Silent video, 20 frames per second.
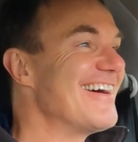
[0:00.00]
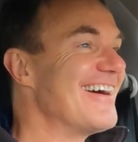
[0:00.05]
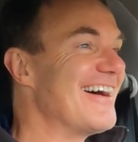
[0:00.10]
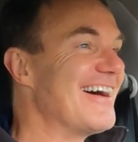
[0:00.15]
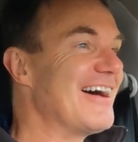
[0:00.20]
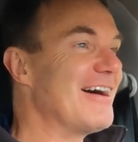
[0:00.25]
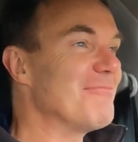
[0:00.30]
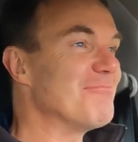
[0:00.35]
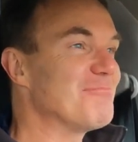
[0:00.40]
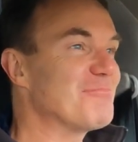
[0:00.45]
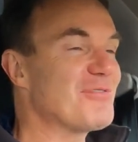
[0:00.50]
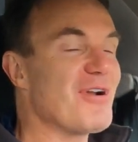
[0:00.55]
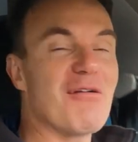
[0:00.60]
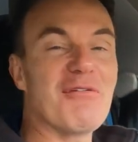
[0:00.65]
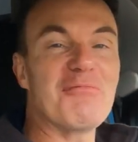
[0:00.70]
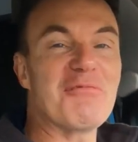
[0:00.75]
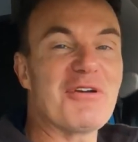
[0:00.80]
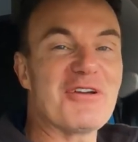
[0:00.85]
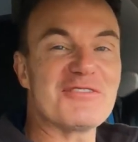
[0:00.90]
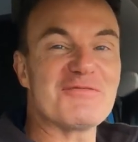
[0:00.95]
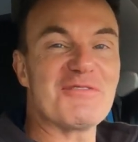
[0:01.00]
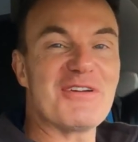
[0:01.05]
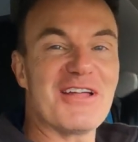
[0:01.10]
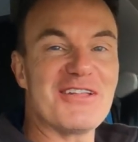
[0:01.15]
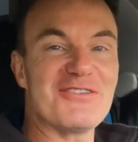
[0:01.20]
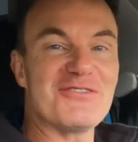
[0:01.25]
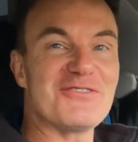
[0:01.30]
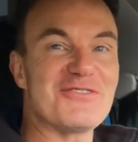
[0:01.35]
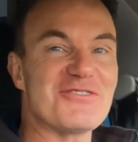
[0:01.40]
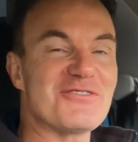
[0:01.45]
probably because we
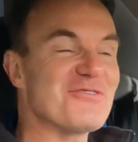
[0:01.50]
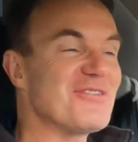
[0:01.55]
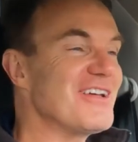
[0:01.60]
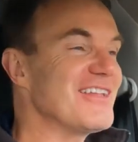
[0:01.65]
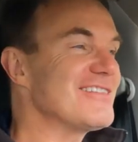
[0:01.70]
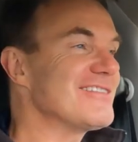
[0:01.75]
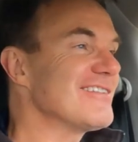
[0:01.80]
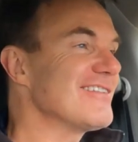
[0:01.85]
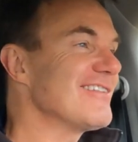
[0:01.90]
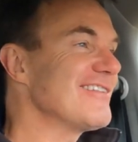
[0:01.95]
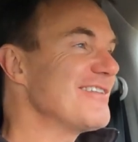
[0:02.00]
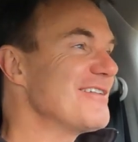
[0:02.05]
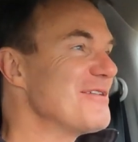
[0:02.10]
got used to it.